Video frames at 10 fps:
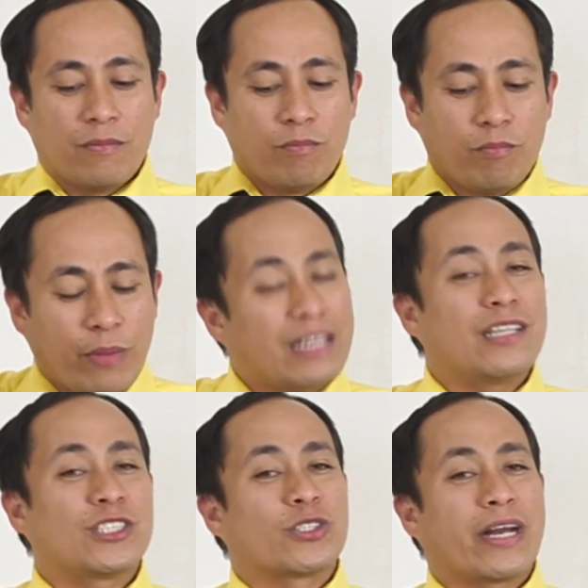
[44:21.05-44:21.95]

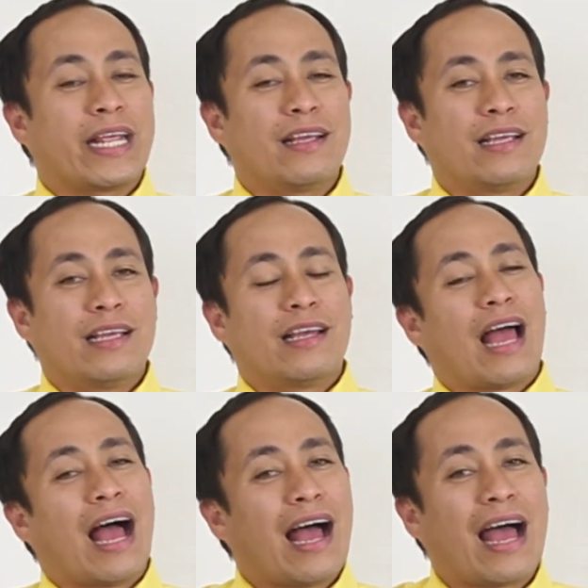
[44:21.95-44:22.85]
ministry,
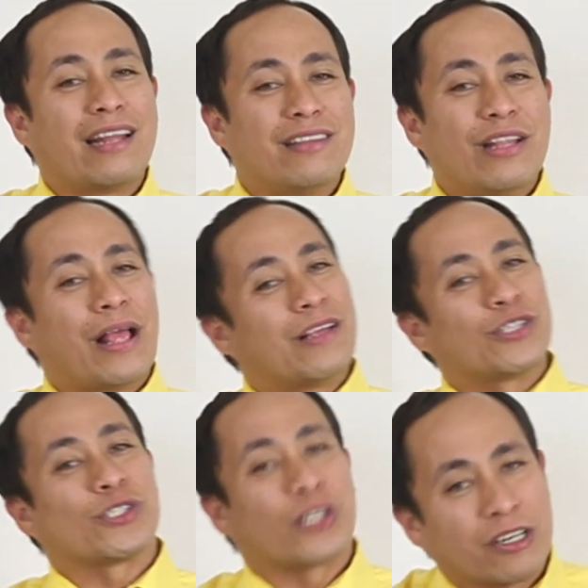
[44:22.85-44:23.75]
and
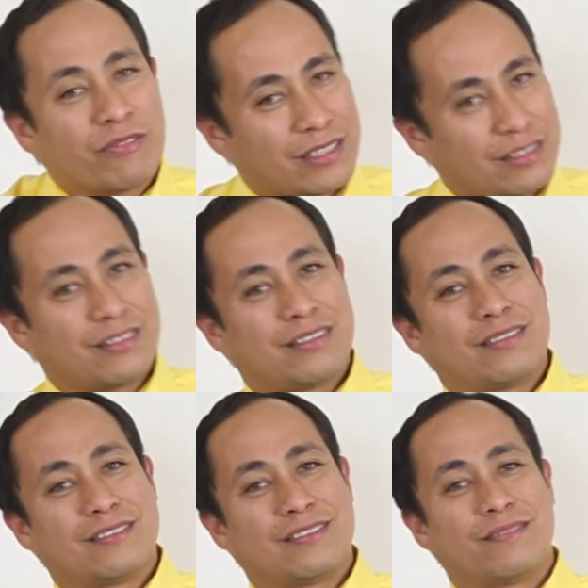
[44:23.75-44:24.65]
service.
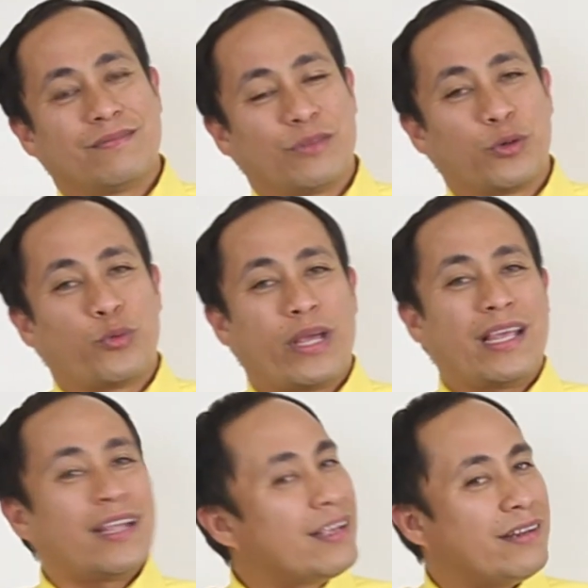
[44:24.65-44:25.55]

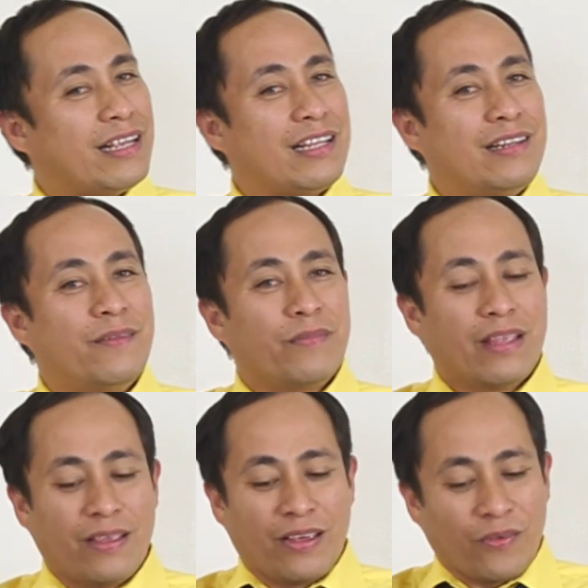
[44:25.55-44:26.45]
We need
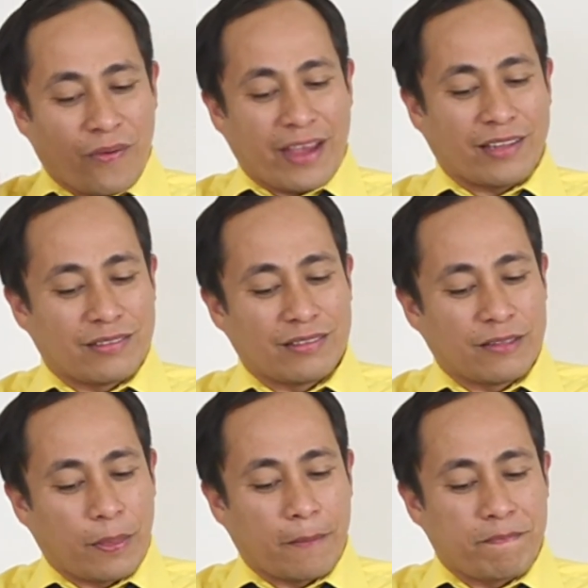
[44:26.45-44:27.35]
faith.
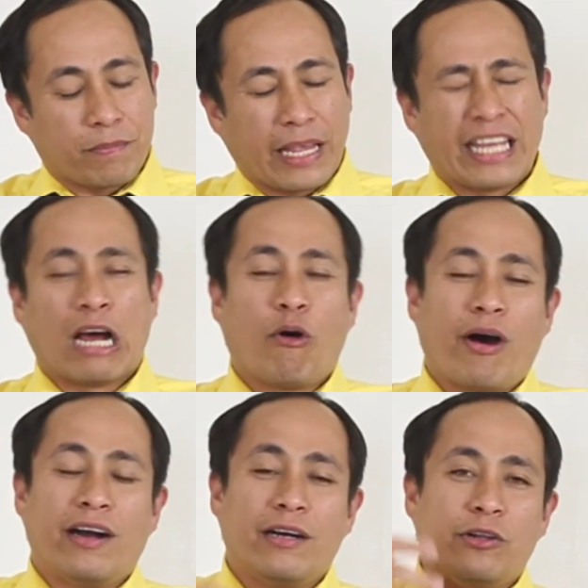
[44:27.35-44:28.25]
In
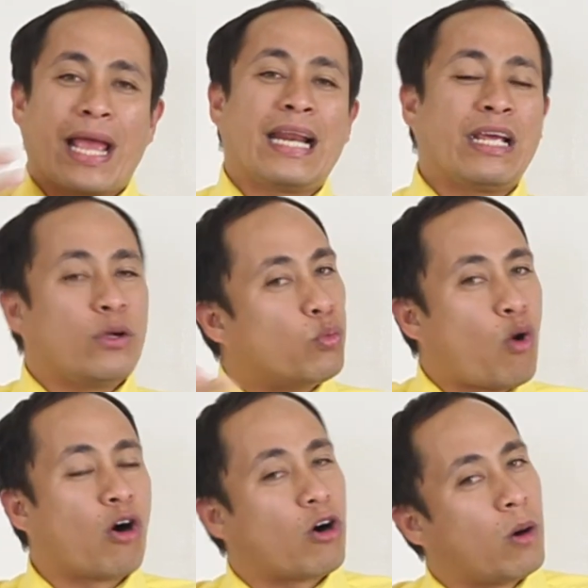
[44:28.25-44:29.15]
our daily
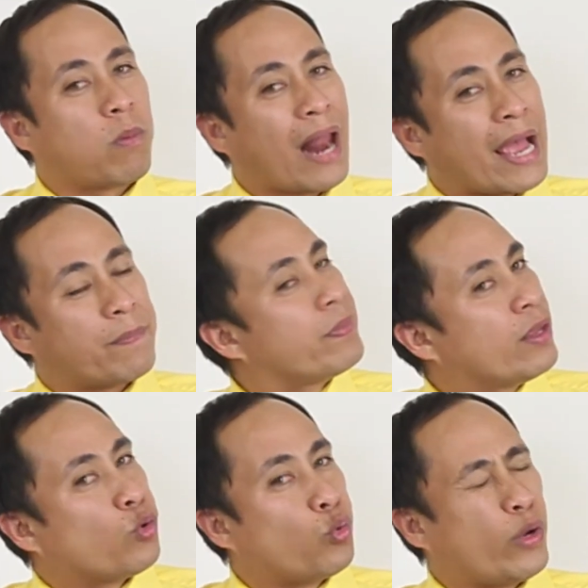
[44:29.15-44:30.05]
walk of life,
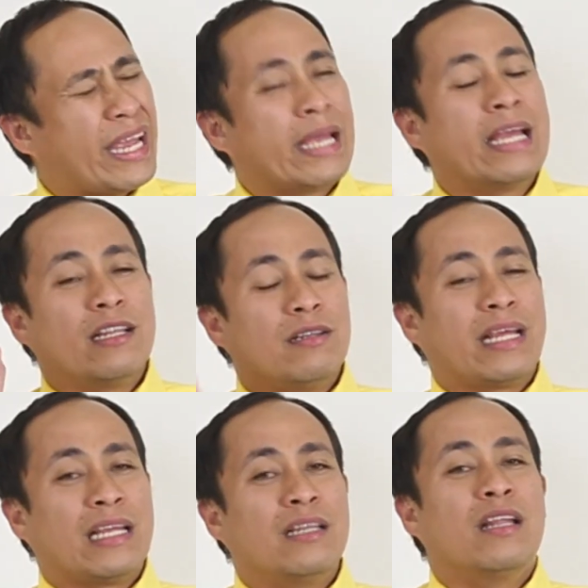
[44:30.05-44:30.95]
we
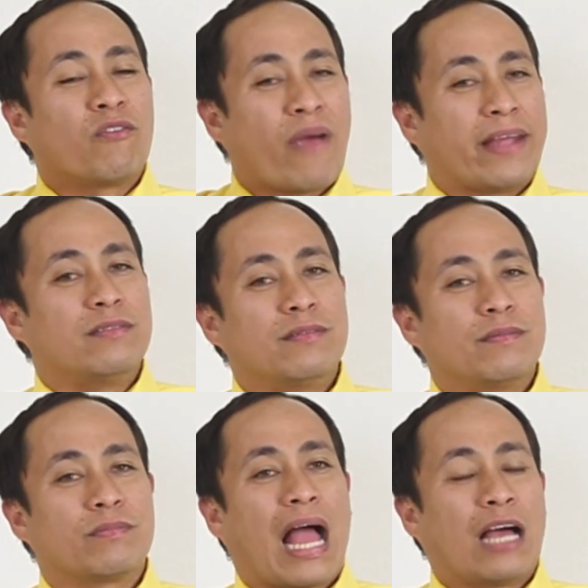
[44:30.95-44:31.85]
need faith.
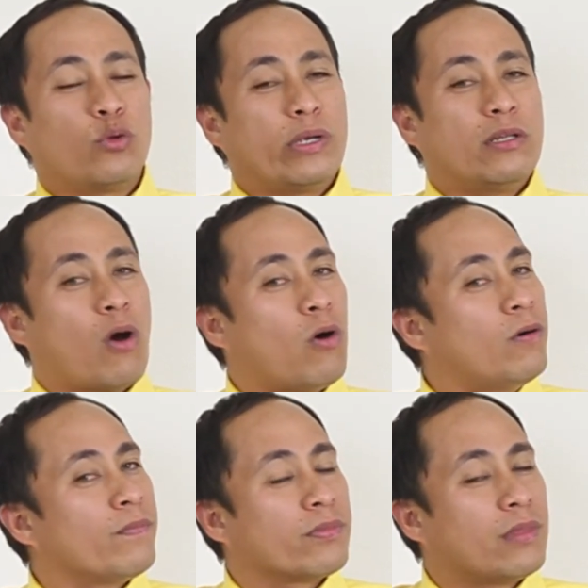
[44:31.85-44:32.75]
And we
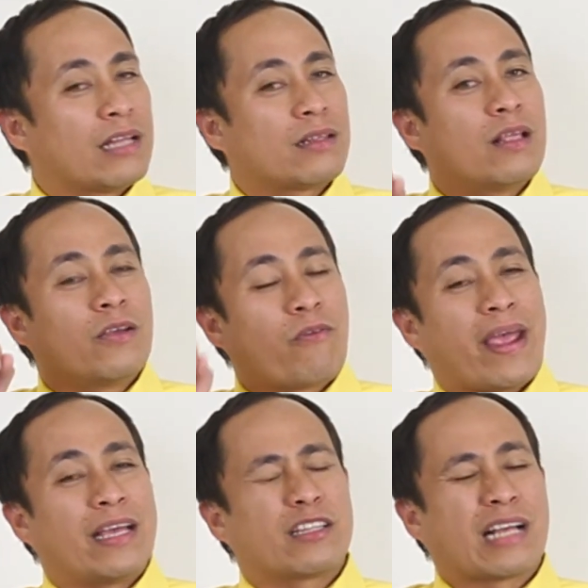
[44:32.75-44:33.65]
know that
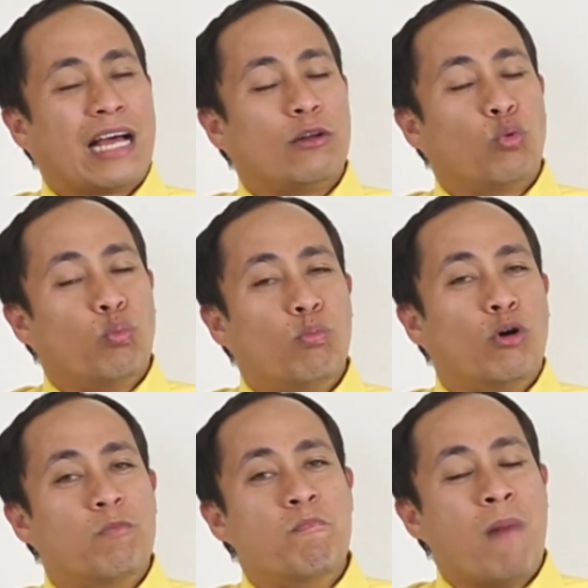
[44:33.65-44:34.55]
faith can
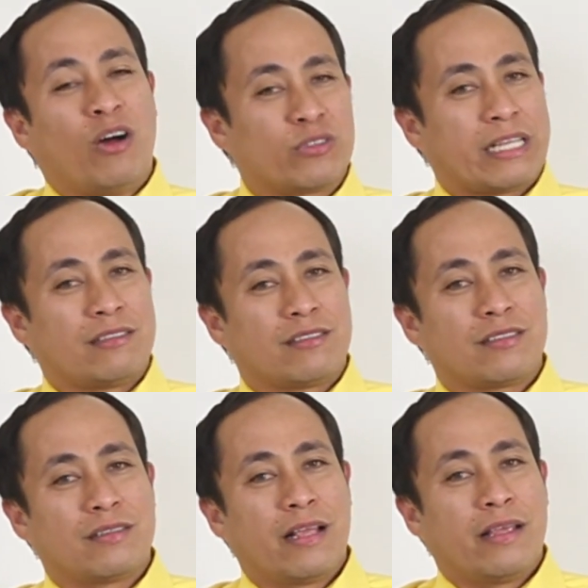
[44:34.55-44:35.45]
move
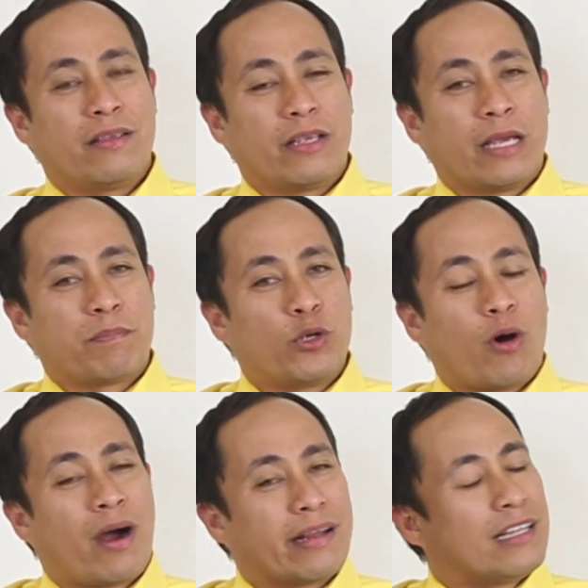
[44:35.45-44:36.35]
mountains. If you
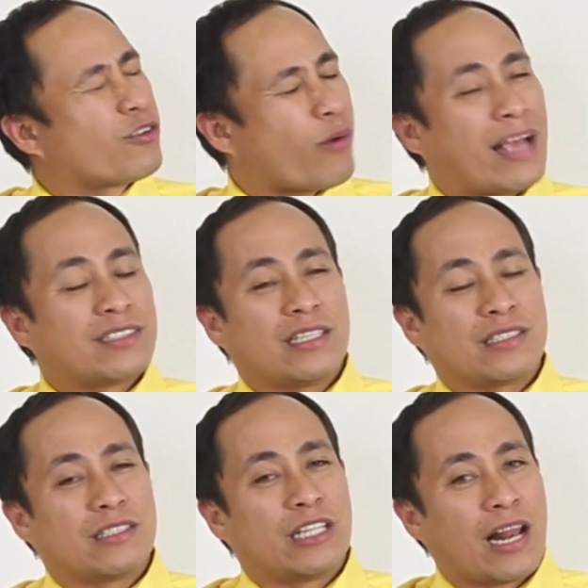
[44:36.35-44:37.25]
are in
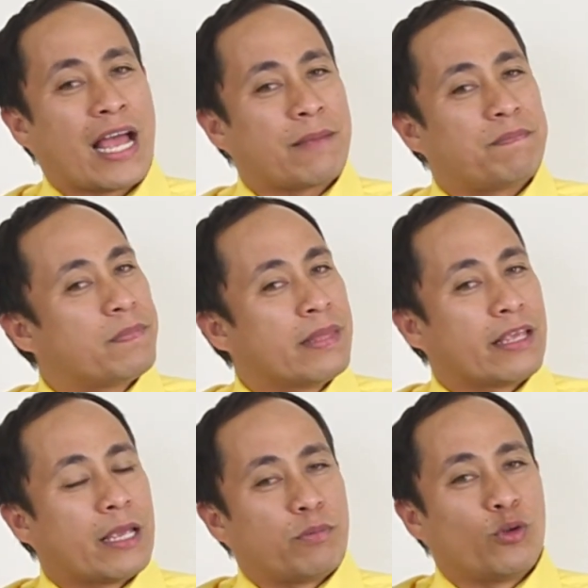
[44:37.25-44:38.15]
crisis in life,
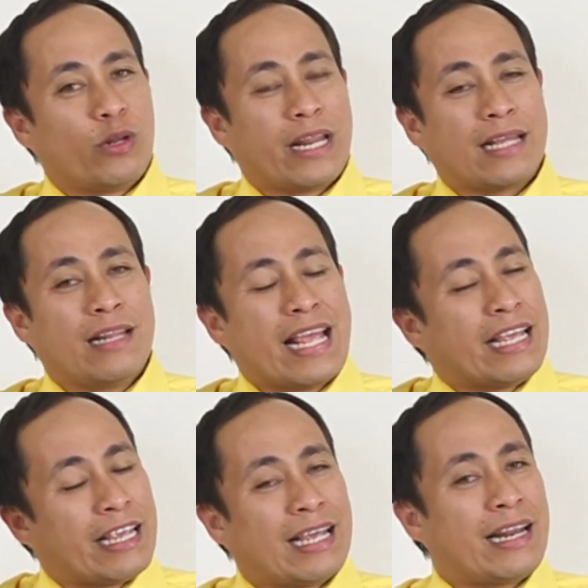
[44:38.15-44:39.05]
if you need
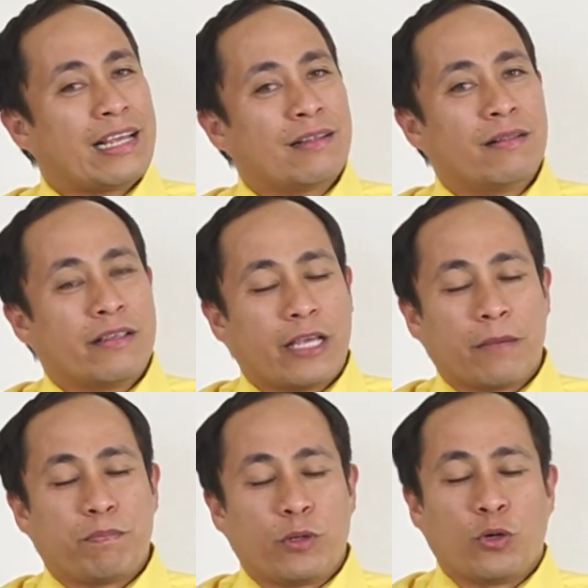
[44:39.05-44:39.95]
healing,
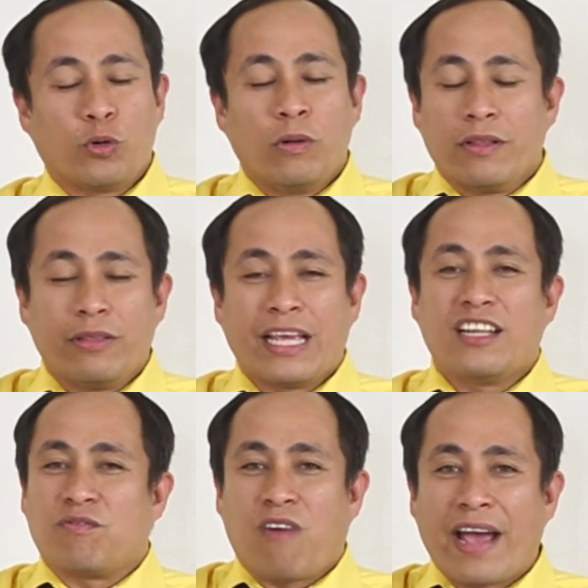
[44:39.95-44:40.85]
if you
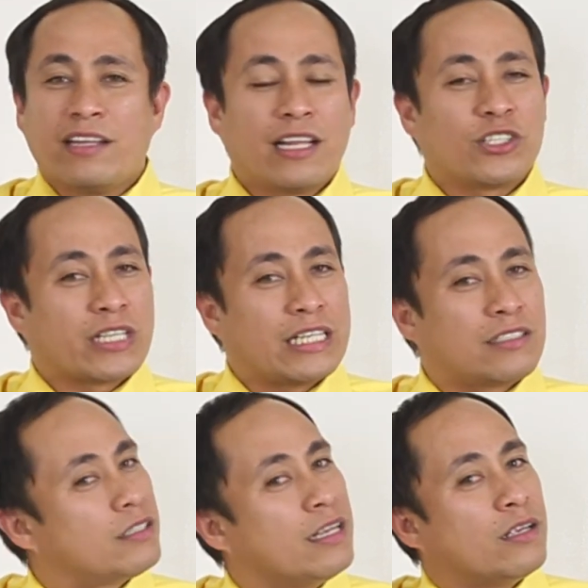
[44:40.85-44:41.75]
need
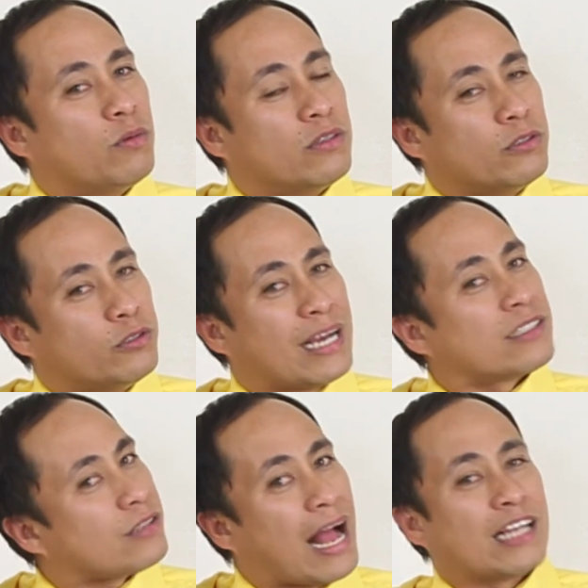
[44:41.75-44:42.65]
finances,
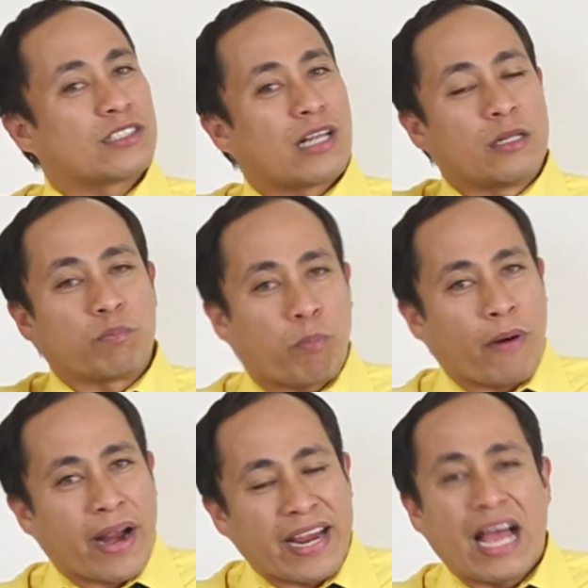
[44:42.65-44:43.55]
just ask and
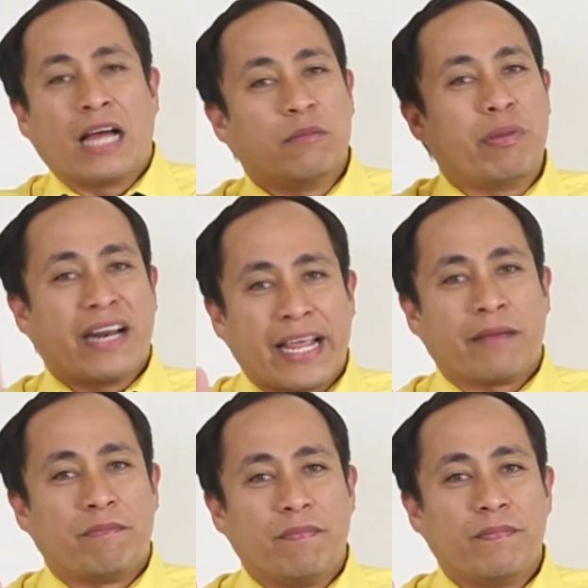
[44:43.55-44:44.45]
pray and
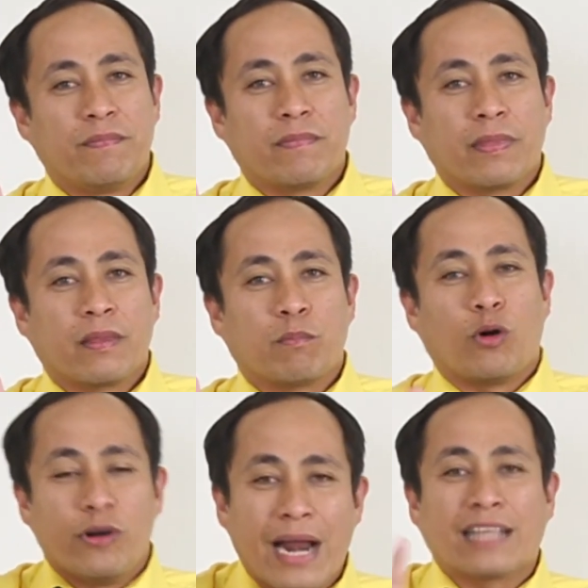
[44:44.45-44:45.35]
believe.
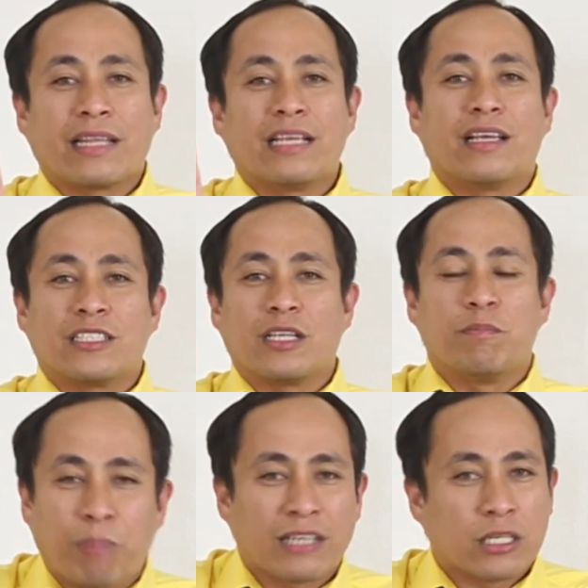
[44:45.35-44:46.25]
For nothing is
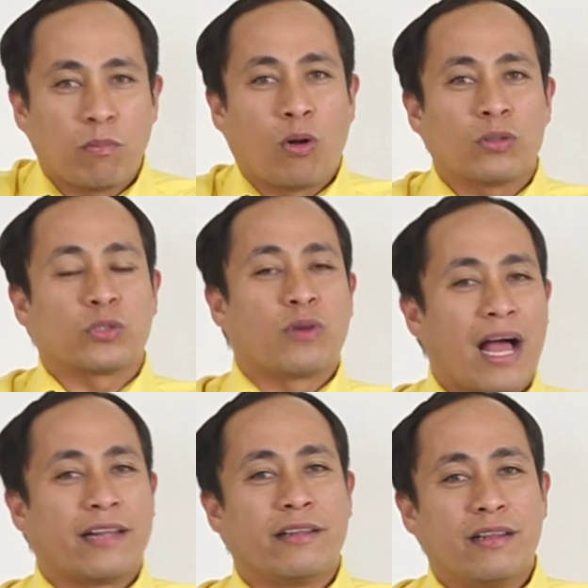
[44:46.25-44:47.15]
impossible to
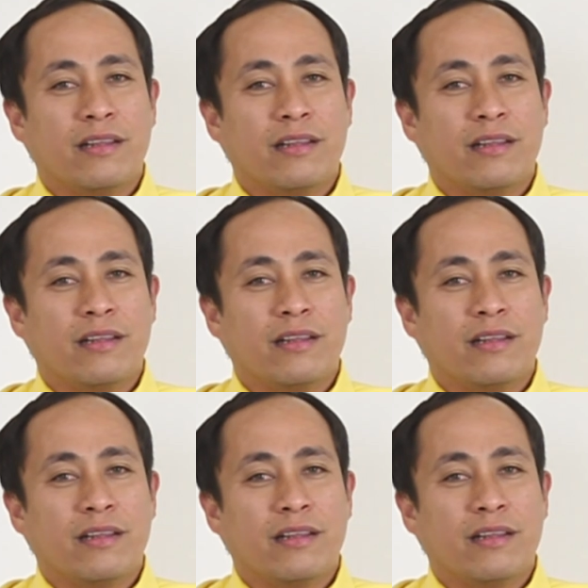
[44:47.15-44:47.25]
God.